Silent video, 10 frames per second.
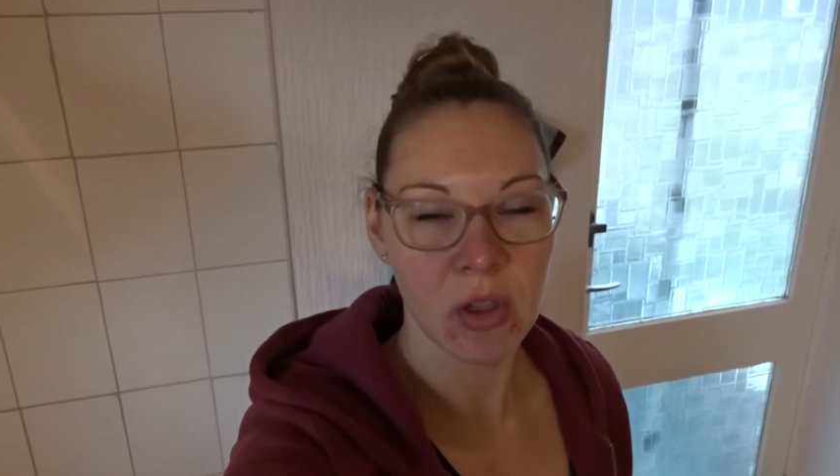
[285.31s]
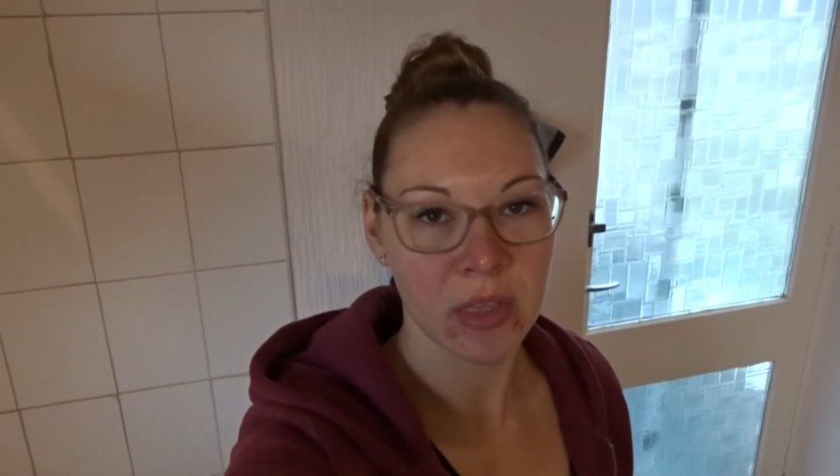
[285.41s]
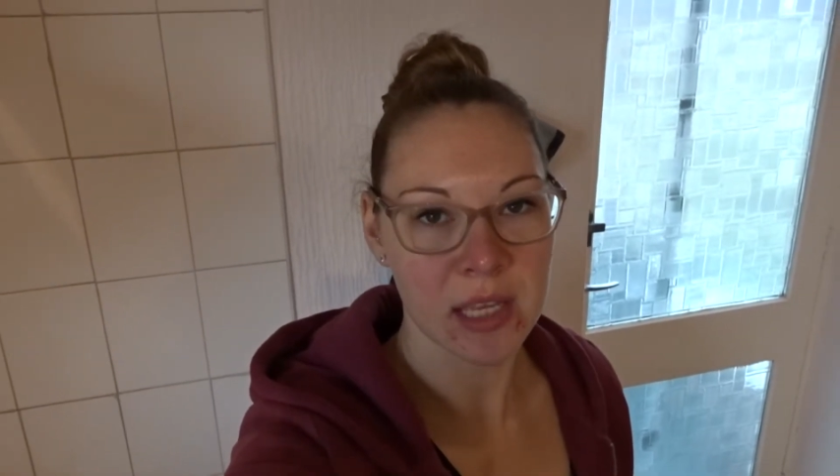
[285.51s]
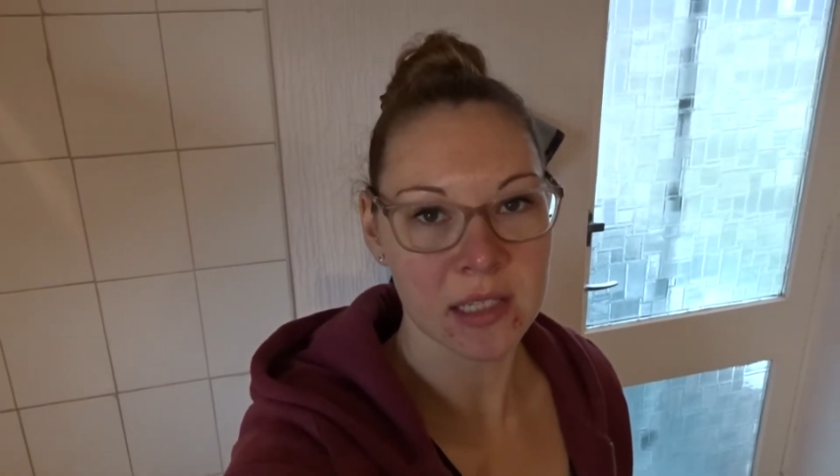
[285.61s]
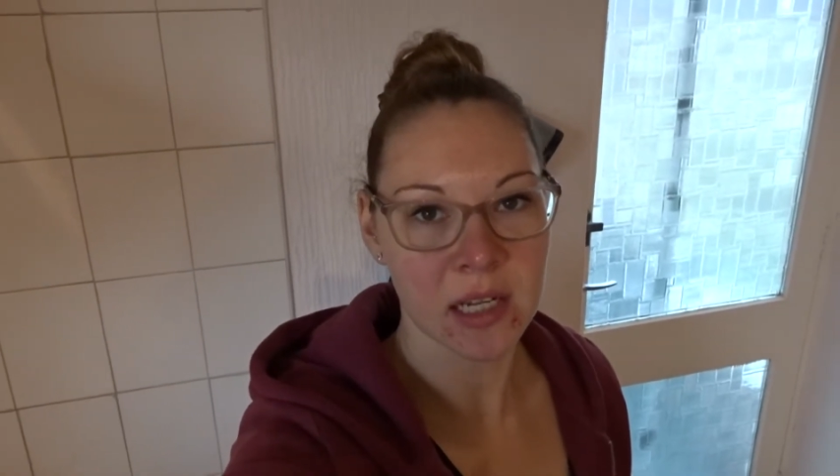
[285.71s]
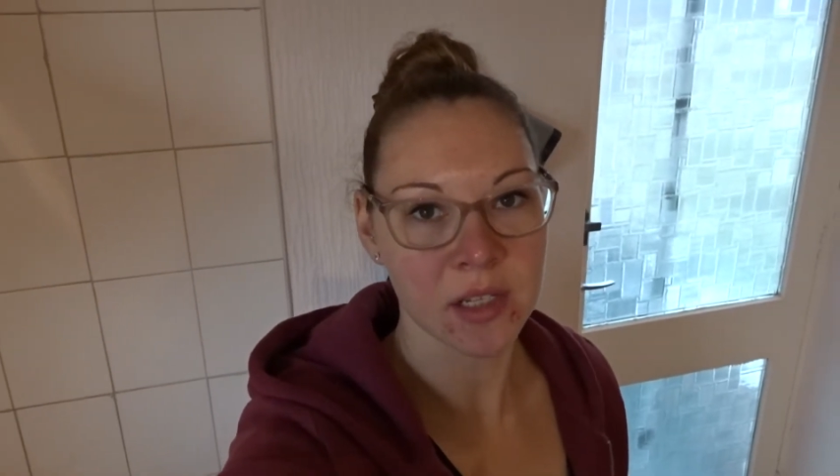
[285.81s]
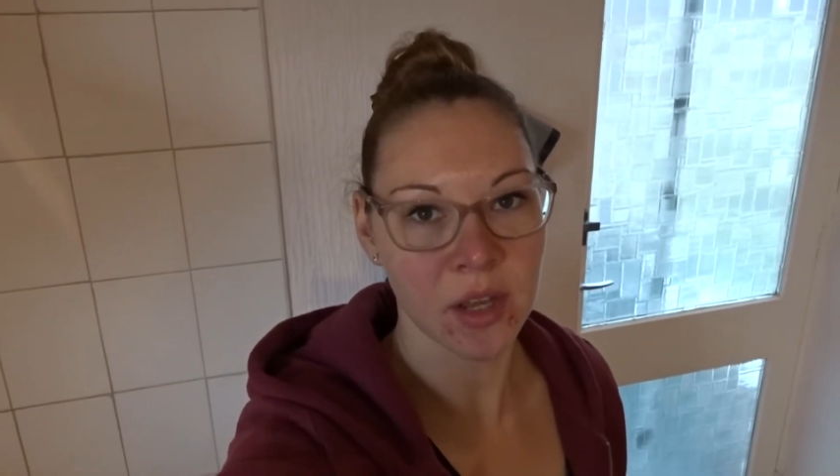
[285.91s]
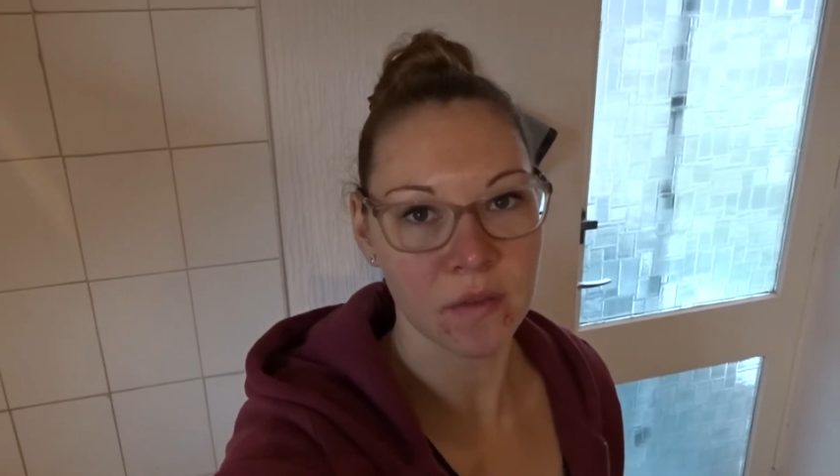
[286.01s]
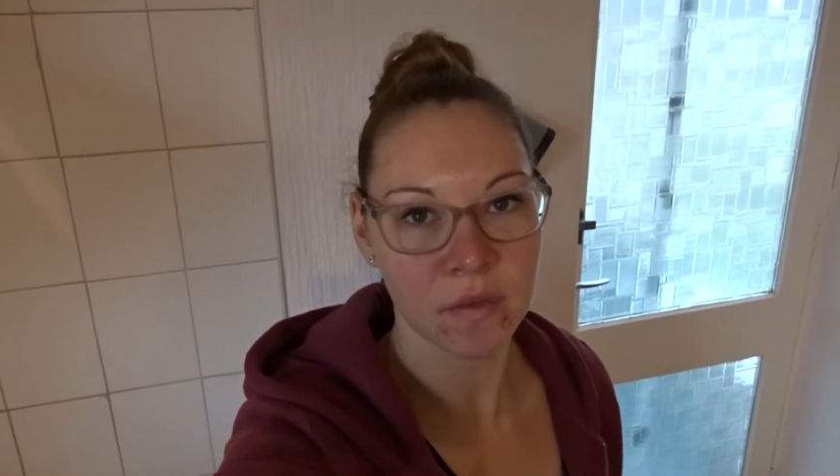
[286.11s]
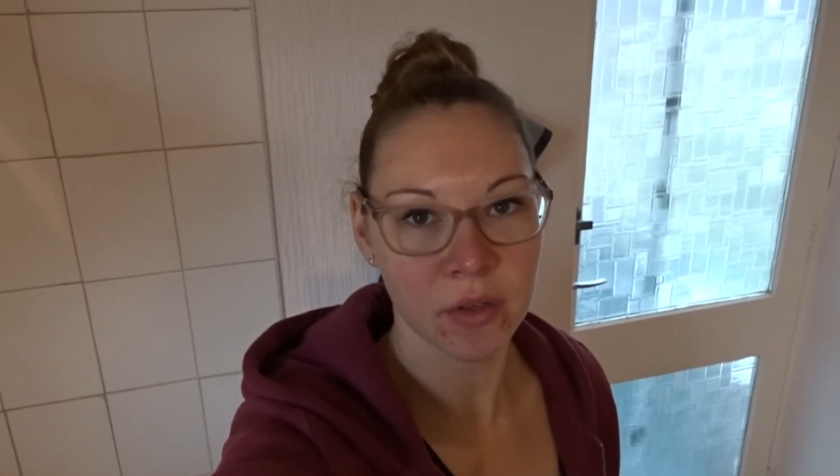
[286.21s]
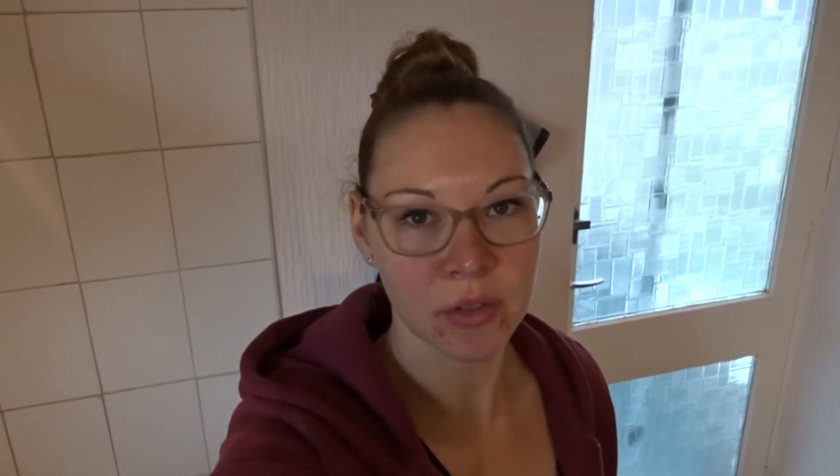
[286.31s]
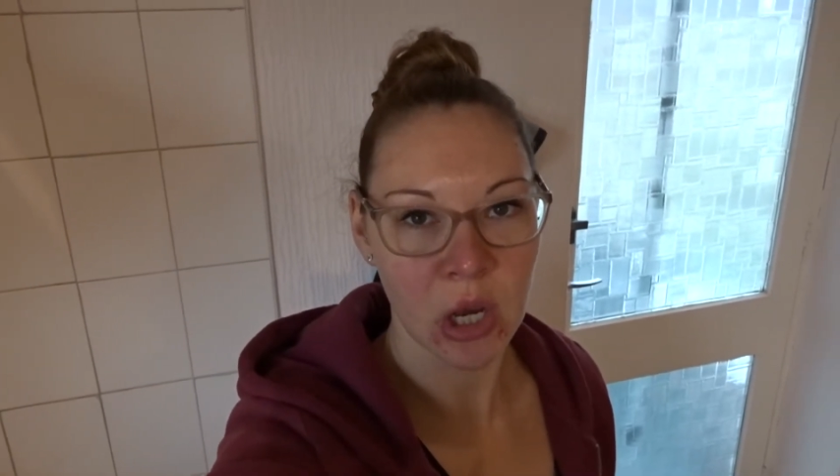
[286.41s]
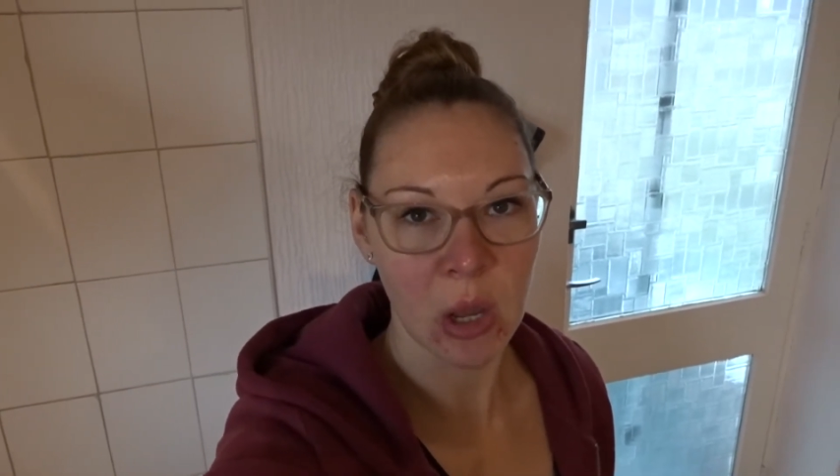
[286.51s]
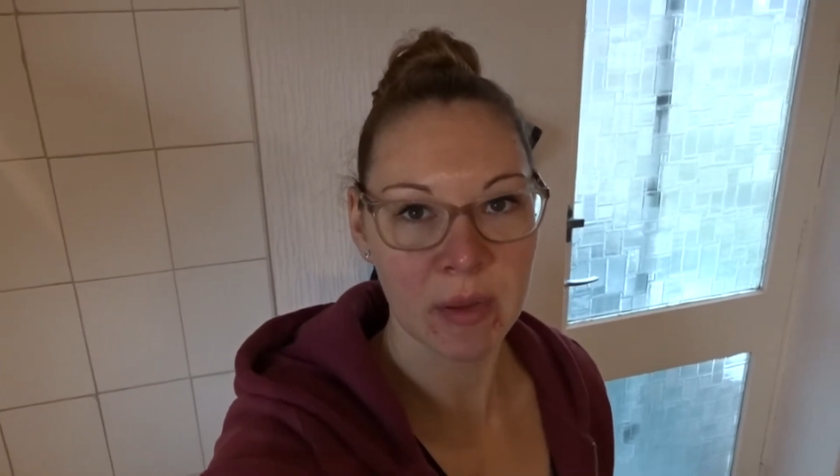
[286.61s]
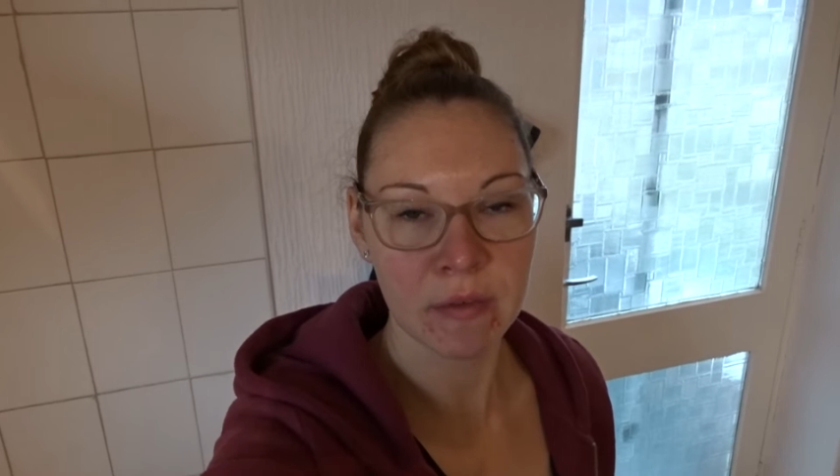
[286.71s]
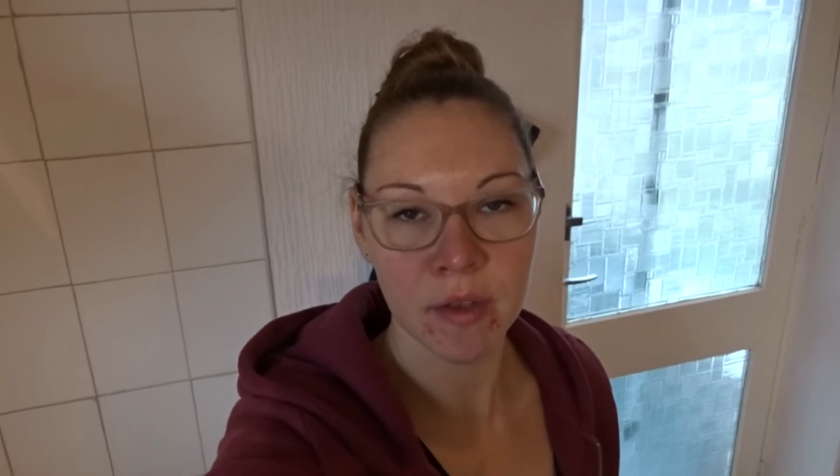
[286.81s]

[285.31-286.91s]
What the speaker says: on this Tesco food shop.